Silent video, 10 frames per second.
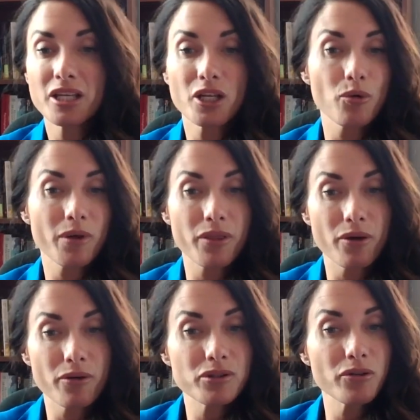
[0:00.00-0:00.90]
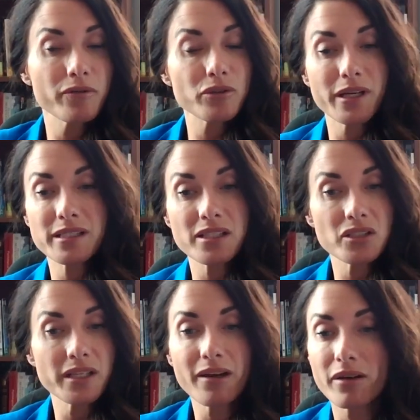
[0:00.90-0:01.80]
with those who have
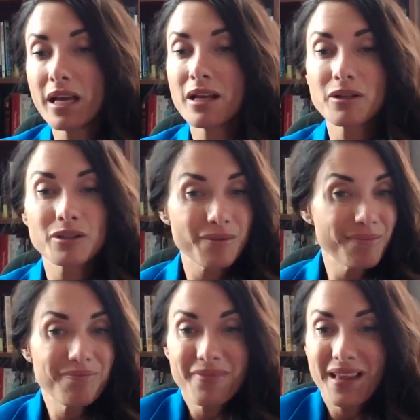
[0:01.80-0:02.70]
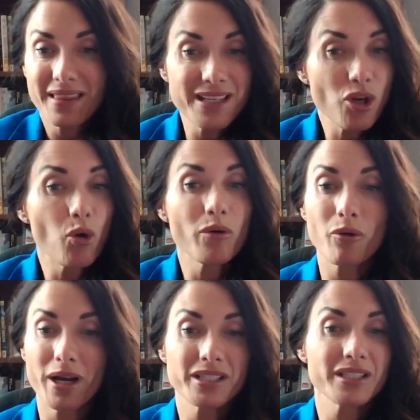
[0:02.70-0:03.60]
transitioned out. This whole
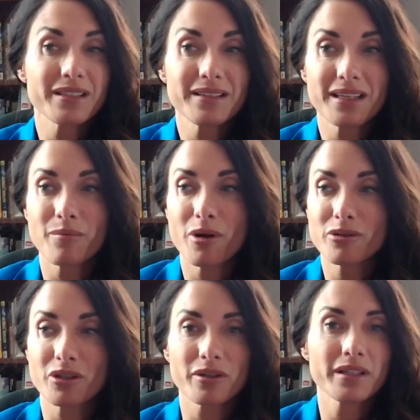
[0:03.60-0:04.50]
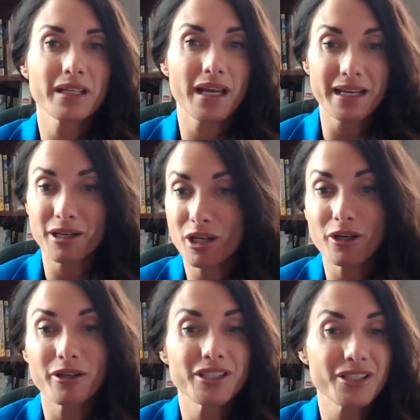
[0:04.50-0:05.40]
equation can most certainly, I
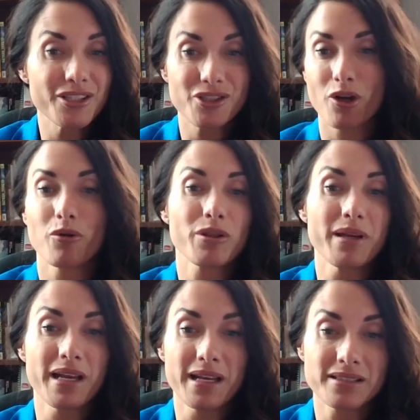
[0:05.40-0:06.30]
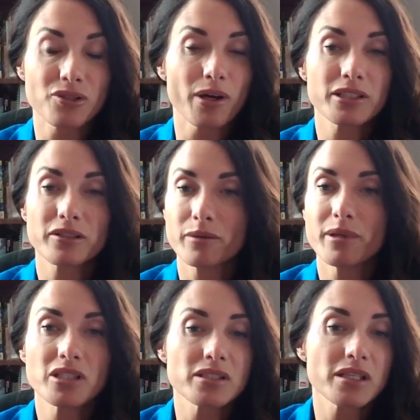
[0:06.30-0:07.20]
encourage it to start with me. As the director of
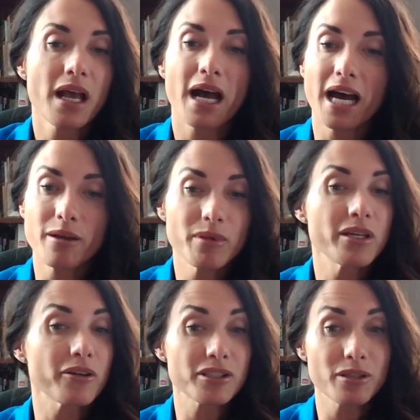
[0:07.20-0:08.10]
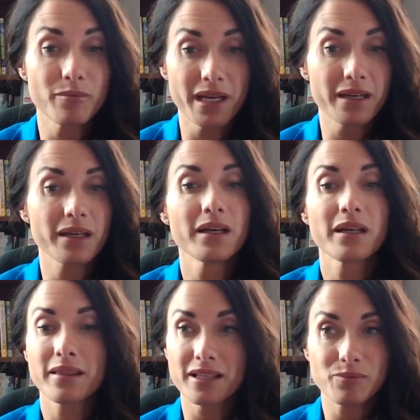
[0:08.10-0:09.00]
admissions, I am here to make this